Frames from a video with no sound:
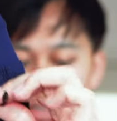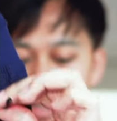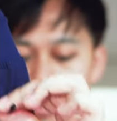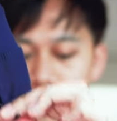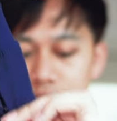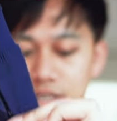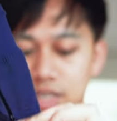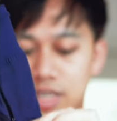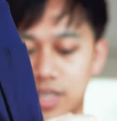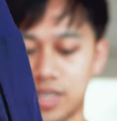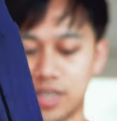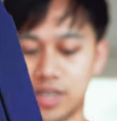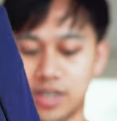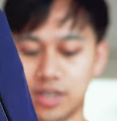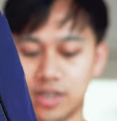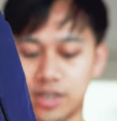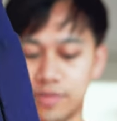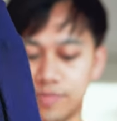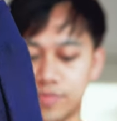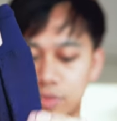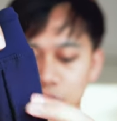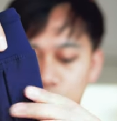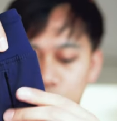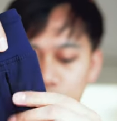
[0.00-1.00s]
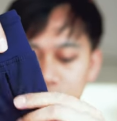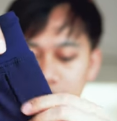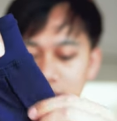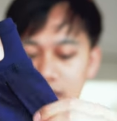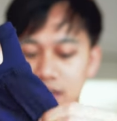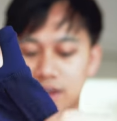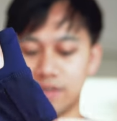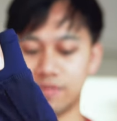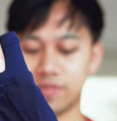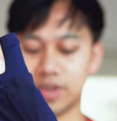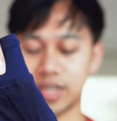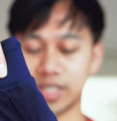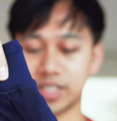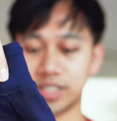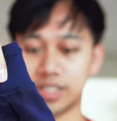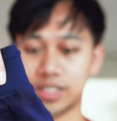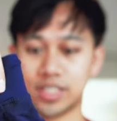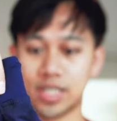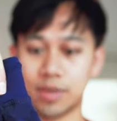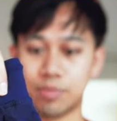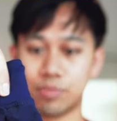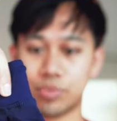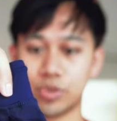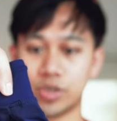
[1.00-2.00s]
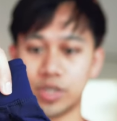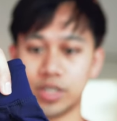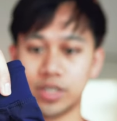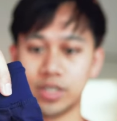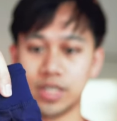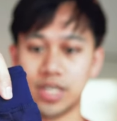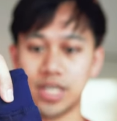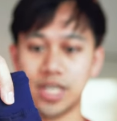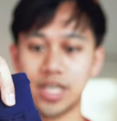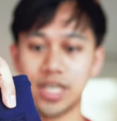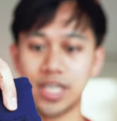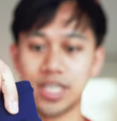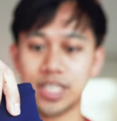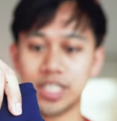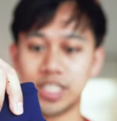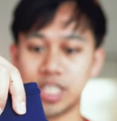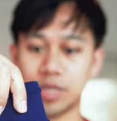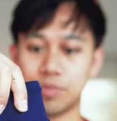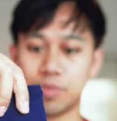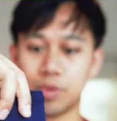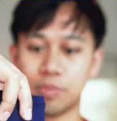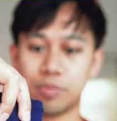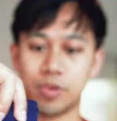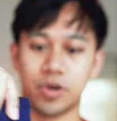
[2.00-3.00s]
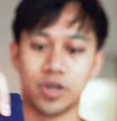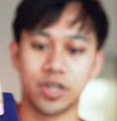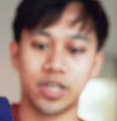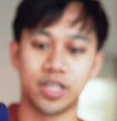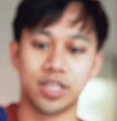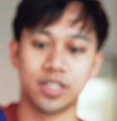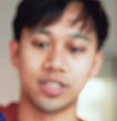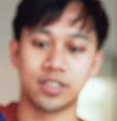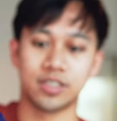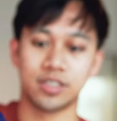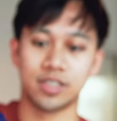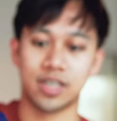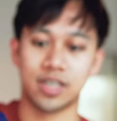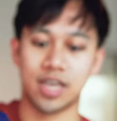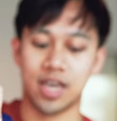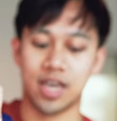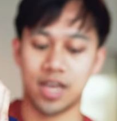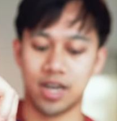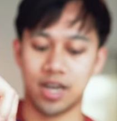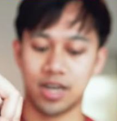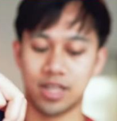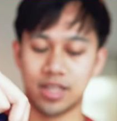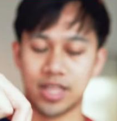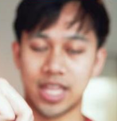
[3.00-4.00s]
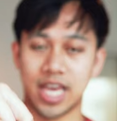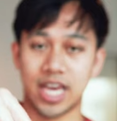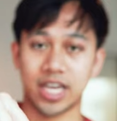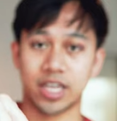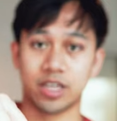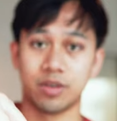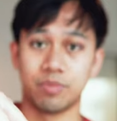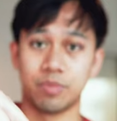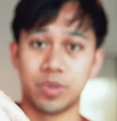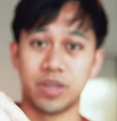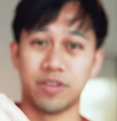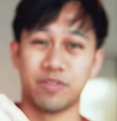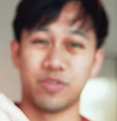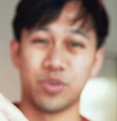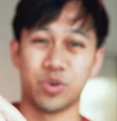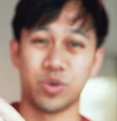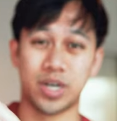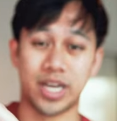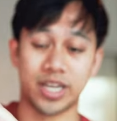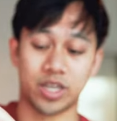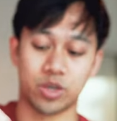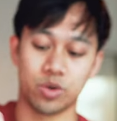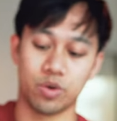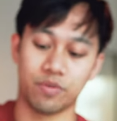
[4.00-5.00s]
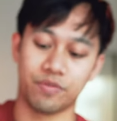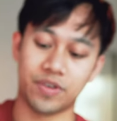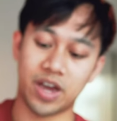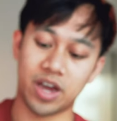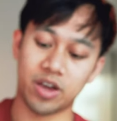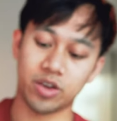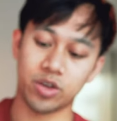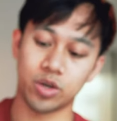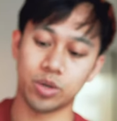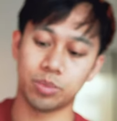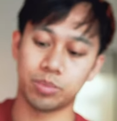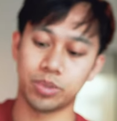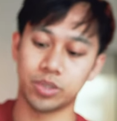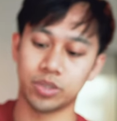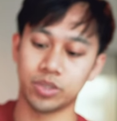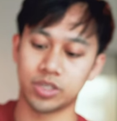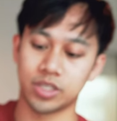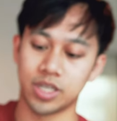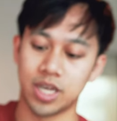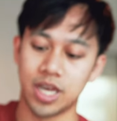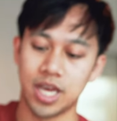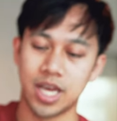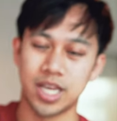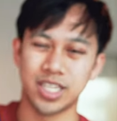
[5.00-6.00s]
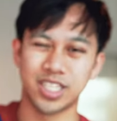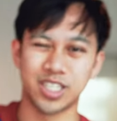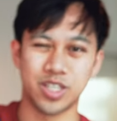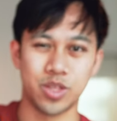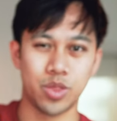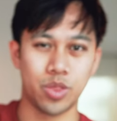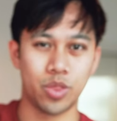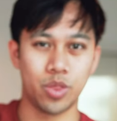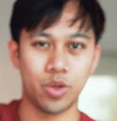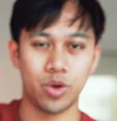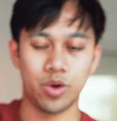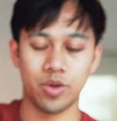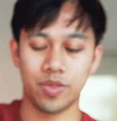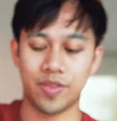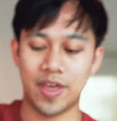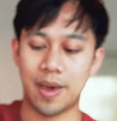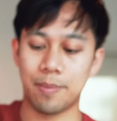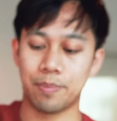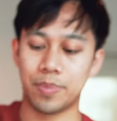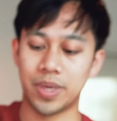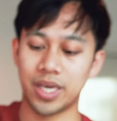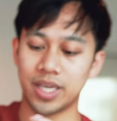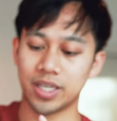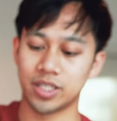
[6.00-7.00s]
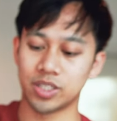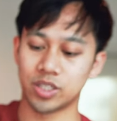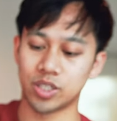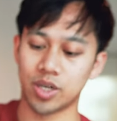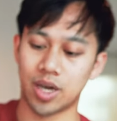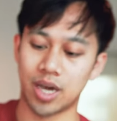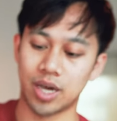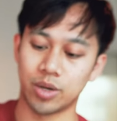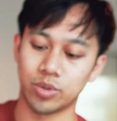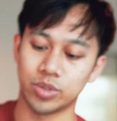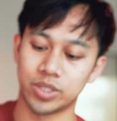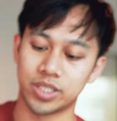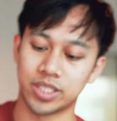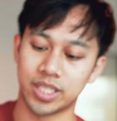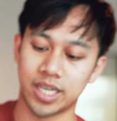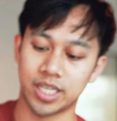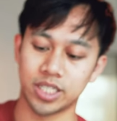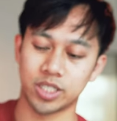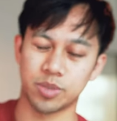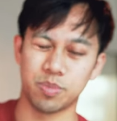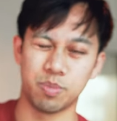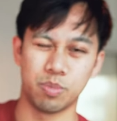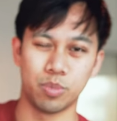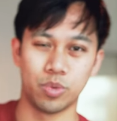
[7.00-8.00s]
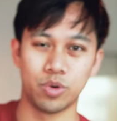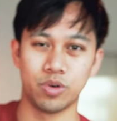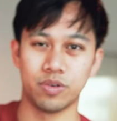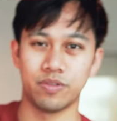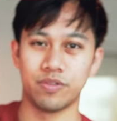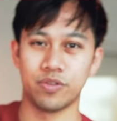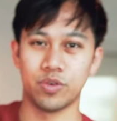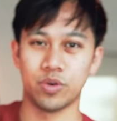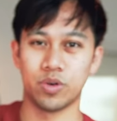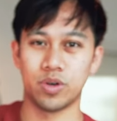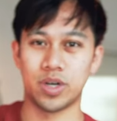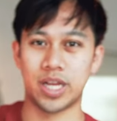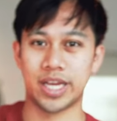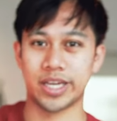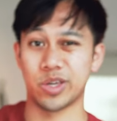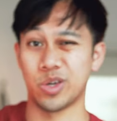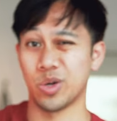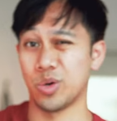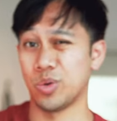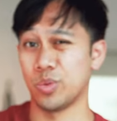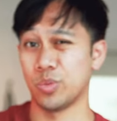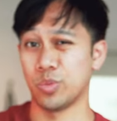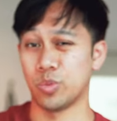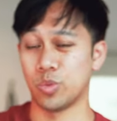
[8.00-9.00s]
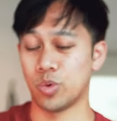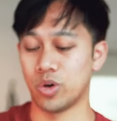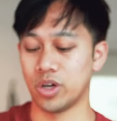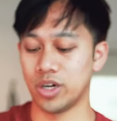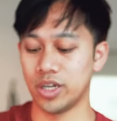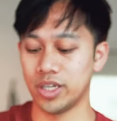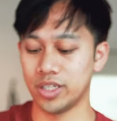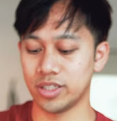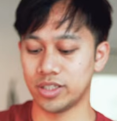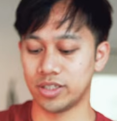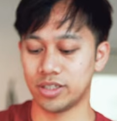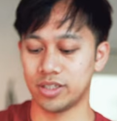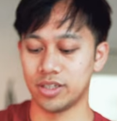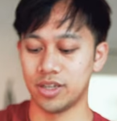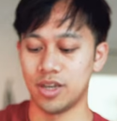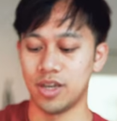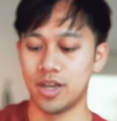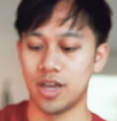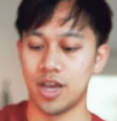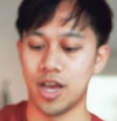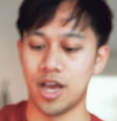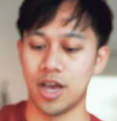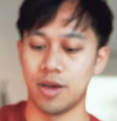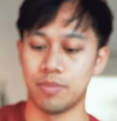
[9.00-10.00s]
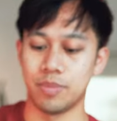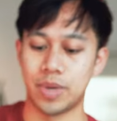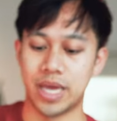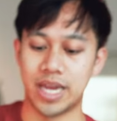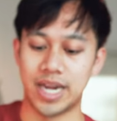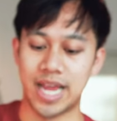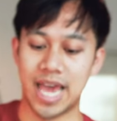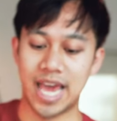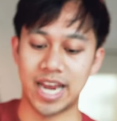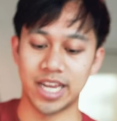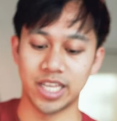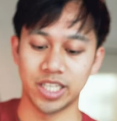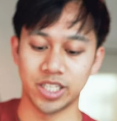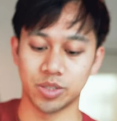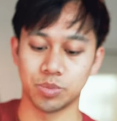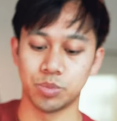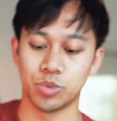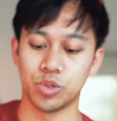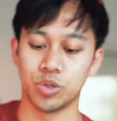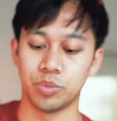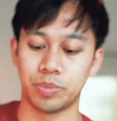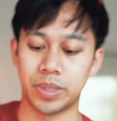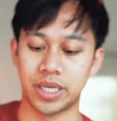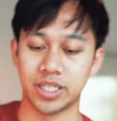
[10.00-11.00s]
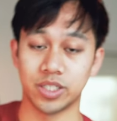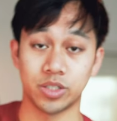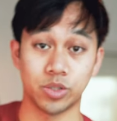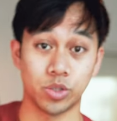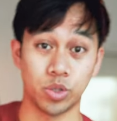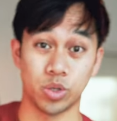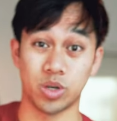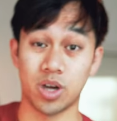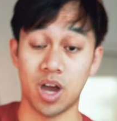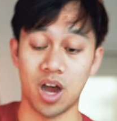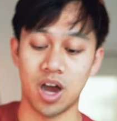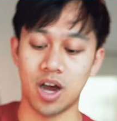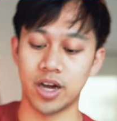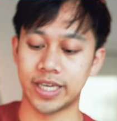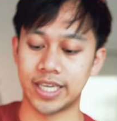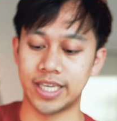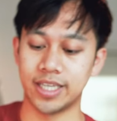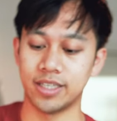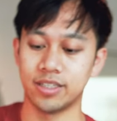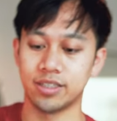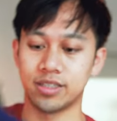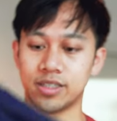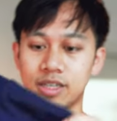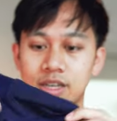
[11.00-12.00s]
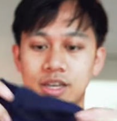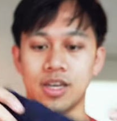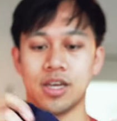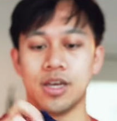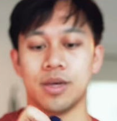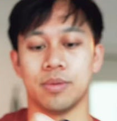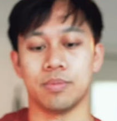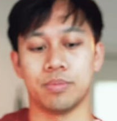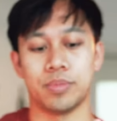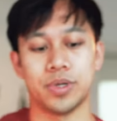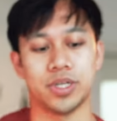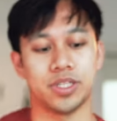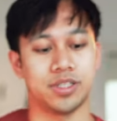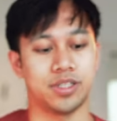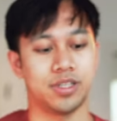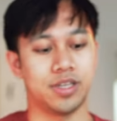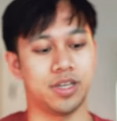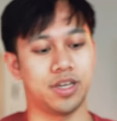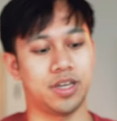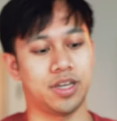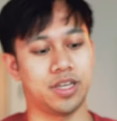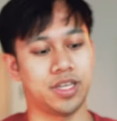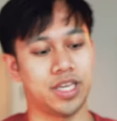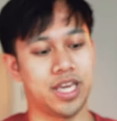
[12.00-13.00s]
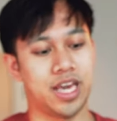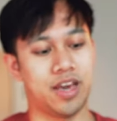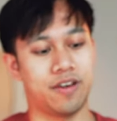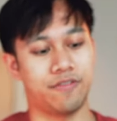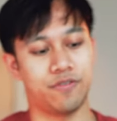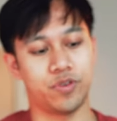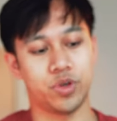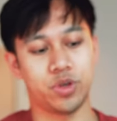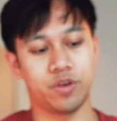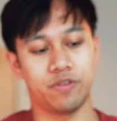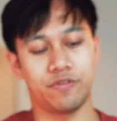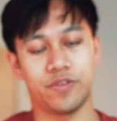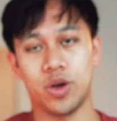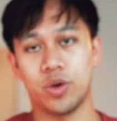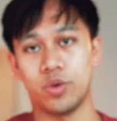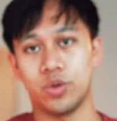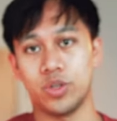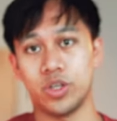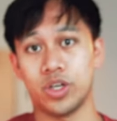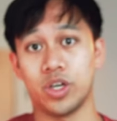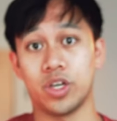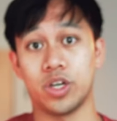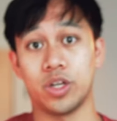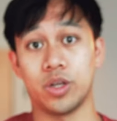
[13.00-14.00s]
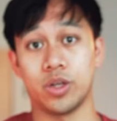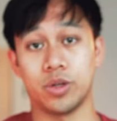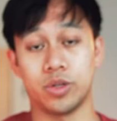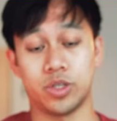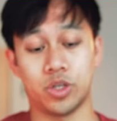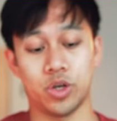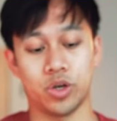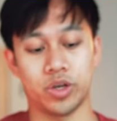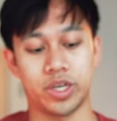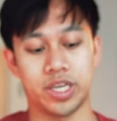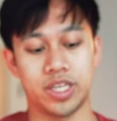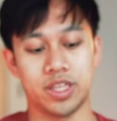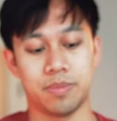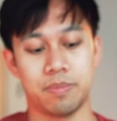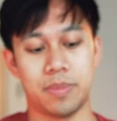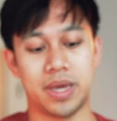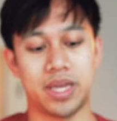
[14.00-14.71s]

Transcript: here we have a separate zipper pocket and that can be for like your valuables. It's not that big, so I would say it's more for like your wallet um, and any small bits, your car keys. But uh, yeah, for your phone, you're gonna dock it in the main